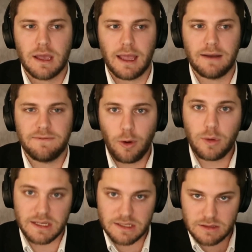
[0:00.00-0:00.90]
and
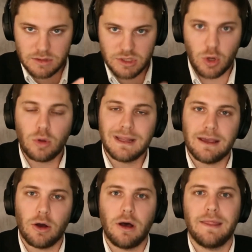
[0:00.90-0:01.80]
focus solely
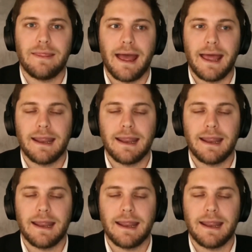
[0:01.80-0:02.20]
on that.